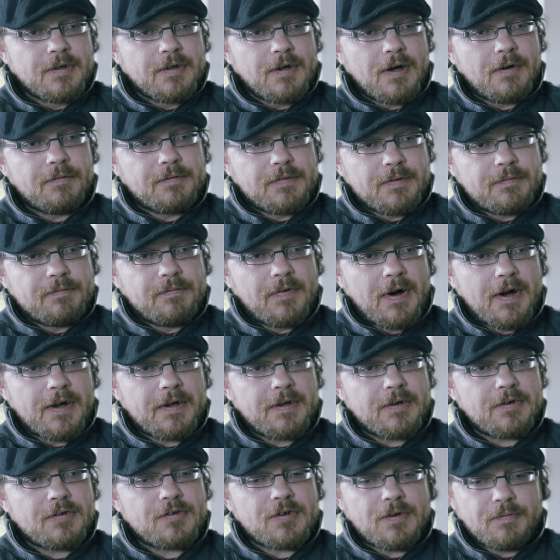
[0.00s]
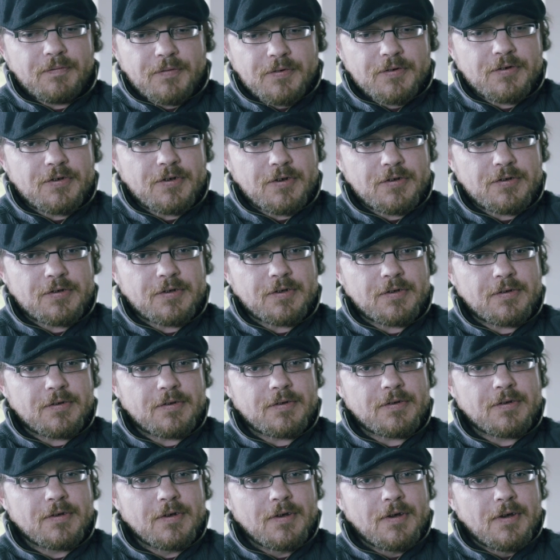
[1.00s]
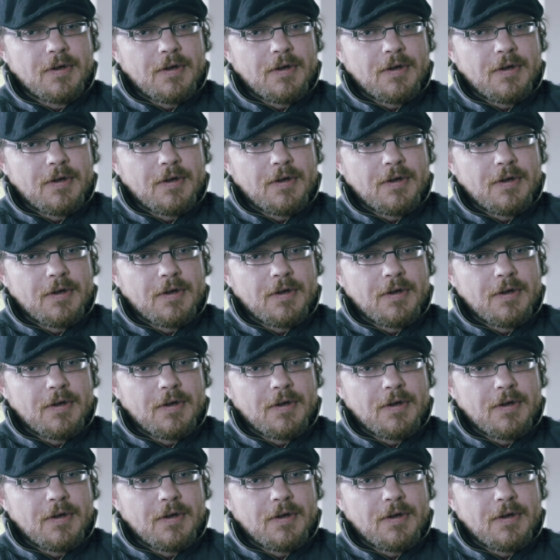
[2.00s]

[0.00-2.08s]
of defiance of resistance